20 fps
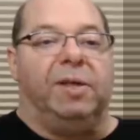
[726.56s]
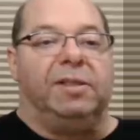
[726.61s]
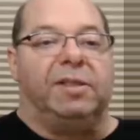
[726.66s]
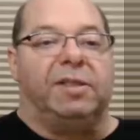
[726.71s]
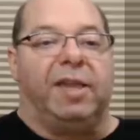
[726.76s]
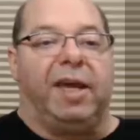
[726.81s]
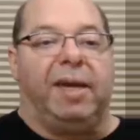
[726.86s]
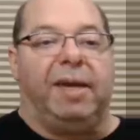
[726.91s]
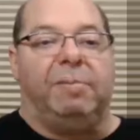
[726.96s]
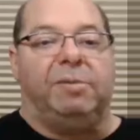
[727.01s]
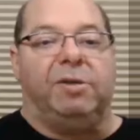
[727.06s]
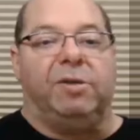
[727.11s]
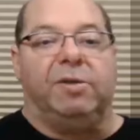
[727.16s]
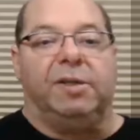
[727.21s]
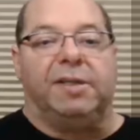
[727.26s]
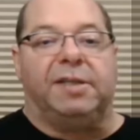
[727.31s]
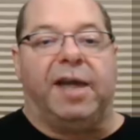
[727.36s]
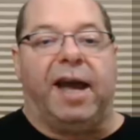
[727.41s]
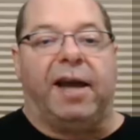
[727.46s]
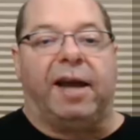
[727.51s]
scheme, 2
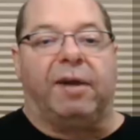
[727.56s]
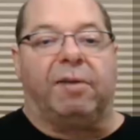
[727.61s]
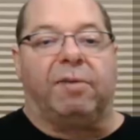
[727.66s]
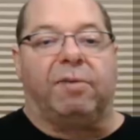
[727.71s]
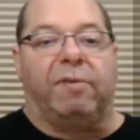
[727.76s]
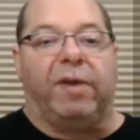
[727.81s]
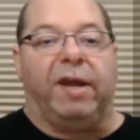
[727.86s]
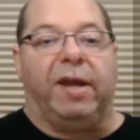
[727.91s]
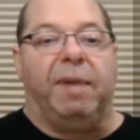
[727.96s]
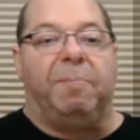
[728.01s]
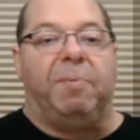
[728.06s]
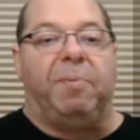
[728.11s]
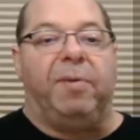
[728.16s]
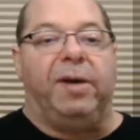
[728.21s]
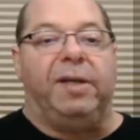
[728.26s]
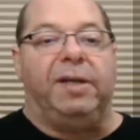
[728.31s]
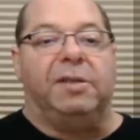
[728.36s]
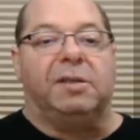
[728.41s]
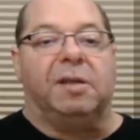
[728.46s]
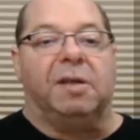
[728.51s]
attack, 3 hit
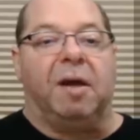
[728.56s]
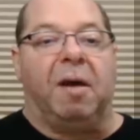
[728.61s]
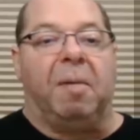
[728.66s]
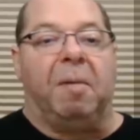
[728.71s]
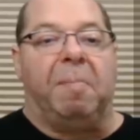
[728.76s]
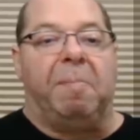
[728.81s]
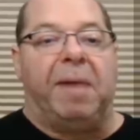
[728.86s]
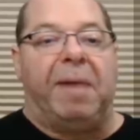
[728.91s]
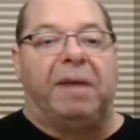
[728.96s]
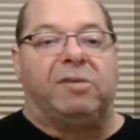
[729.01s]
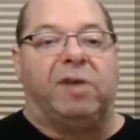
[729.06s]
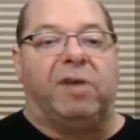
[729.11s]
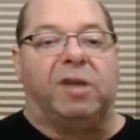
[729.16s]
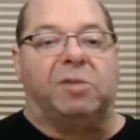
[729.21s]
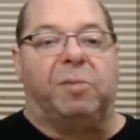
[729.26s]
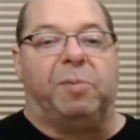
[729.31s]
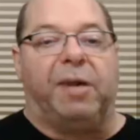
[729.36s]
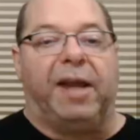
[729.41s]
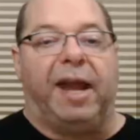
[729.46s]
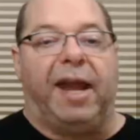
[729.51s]
points.
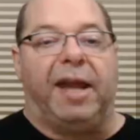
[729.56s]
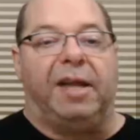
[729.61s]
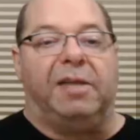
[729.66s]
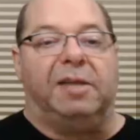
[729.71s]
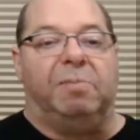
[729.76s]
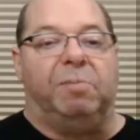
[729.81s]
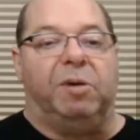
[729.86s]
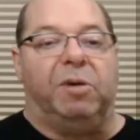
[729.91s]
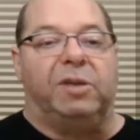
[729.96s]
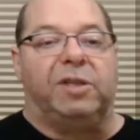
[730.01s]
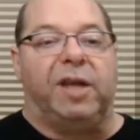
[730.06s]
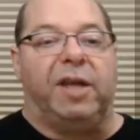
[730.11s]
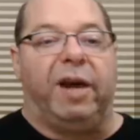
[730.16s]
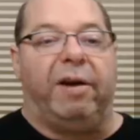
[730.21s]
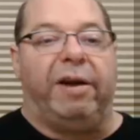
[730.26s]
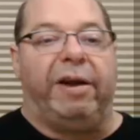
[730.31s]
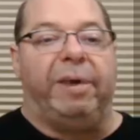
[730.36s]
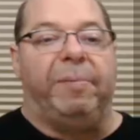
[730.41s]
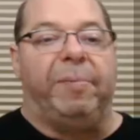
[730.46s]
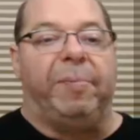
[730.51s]
Batroc's Brigade,
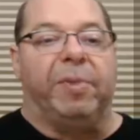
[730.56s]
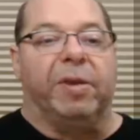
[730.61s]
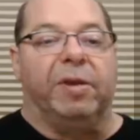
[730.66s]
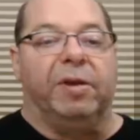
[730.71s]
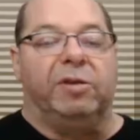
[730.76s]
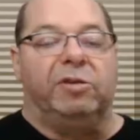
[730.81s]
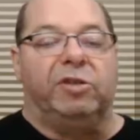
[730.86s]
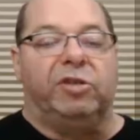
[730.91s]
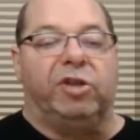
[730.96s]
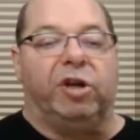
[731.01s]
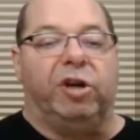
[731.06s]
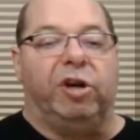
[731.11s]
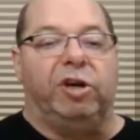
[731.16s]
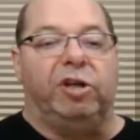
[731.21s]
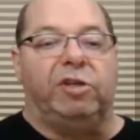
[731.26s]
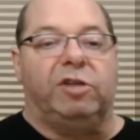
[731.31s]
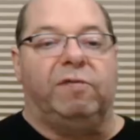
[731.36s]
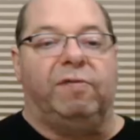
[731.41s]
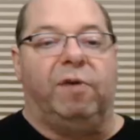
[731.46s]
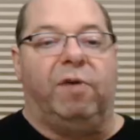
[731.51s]
mercenary,
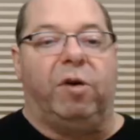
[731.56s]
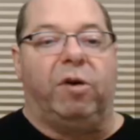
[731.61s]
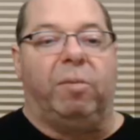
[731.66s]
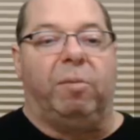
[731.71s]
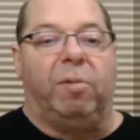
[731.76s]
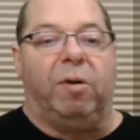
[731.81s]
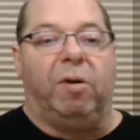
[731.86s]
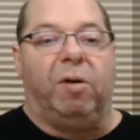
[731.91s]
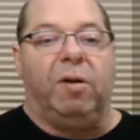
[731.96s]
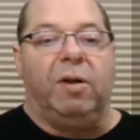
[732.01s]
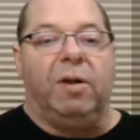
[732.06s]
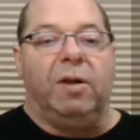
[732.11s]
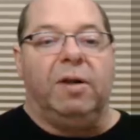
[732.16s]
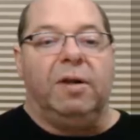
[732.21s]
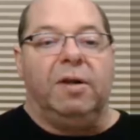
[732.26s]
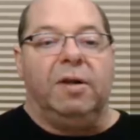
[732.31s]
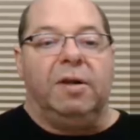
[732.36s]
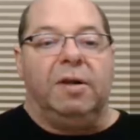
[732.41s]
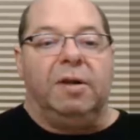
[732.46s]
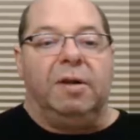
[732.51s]
surge, vulnerable.
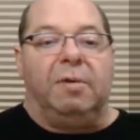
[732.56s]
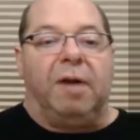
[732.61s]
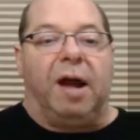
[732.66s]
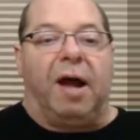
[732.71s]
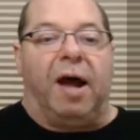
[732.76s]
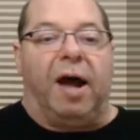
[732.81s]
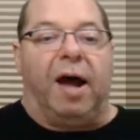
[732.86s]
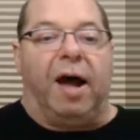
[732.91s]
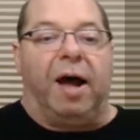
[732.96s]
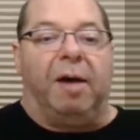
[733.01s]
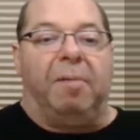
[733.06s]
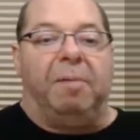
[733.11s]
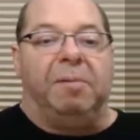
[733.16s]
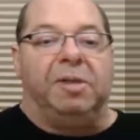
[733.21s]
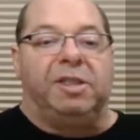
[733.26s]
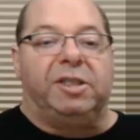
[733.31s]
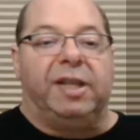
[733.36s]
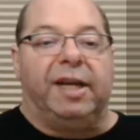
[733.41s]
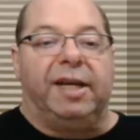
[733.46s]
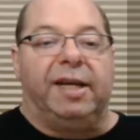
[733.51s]

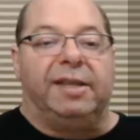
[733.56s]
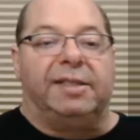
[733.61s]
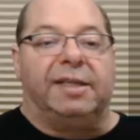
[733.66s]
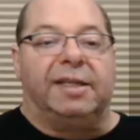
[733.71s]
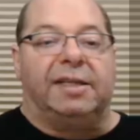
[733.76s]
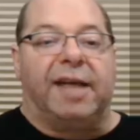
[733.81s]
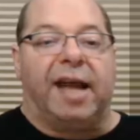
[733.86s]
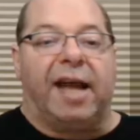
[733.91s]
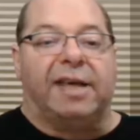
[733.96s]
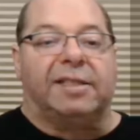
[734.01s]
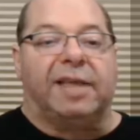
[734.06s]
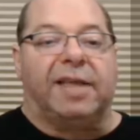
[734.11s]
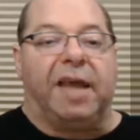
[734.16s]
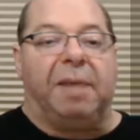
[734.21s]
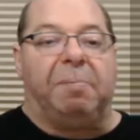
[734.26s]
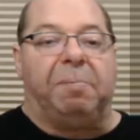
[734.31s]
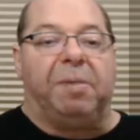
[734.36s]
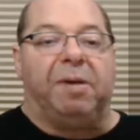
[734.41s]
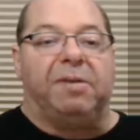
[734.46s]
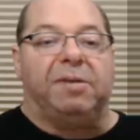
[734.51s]
Machete's attacks
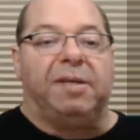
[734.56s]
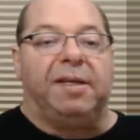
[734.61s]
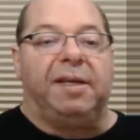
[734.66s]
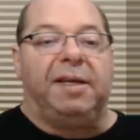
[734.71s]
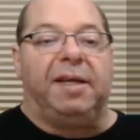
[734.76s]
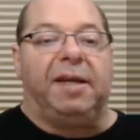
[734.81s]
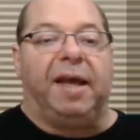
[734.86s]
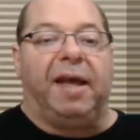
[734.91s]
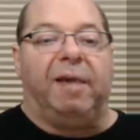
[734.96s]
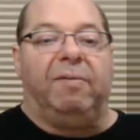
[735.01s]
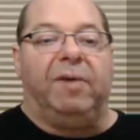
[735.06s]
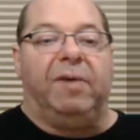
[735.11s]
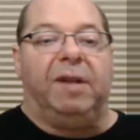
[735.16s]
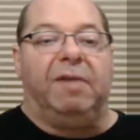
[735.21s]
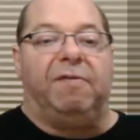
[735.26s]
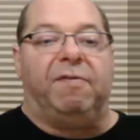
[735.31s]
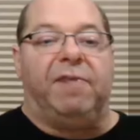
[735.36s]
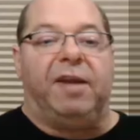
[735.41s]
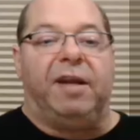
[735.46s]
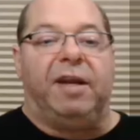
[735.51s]
gain piercing, and when
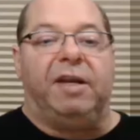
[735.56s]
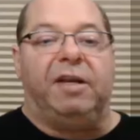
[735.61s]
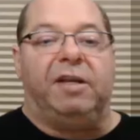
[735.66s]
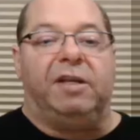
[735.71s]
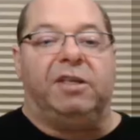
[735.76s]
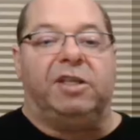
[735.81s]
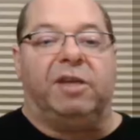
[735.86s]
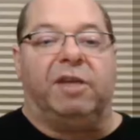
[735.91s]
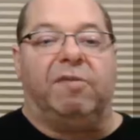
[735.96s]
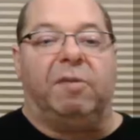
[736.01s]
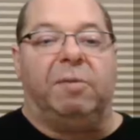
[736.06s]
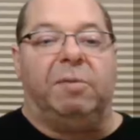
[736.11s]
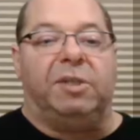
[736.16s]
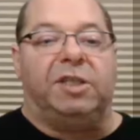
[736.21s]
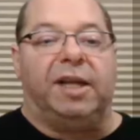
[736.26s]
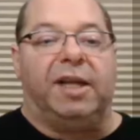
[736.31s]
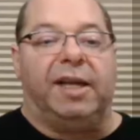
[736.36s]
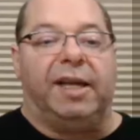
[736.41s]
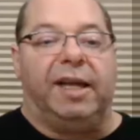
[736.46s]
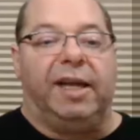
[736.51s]
defeated, shuffle
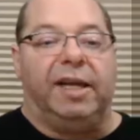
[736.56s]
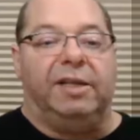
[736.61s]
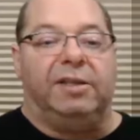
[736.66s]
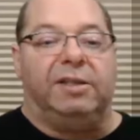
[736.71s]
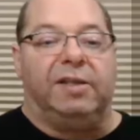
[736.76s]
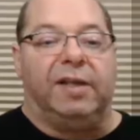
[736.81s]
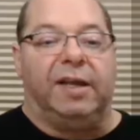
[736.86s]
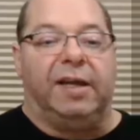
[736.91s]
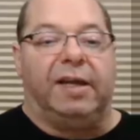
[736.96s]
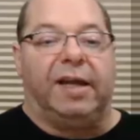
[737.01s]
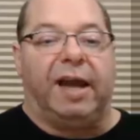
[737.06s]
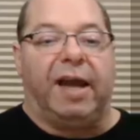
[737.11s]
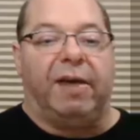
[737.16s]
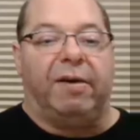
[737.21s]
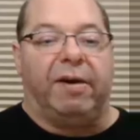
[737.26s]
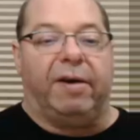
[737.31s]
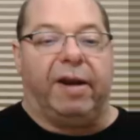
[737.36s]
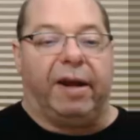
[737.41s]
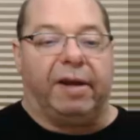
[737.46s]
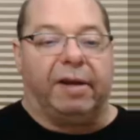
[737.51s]
machete into the
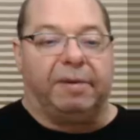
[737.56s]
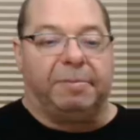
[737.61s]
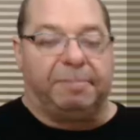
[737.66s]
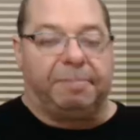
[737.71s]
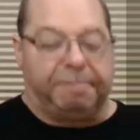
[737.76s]
encounter deck.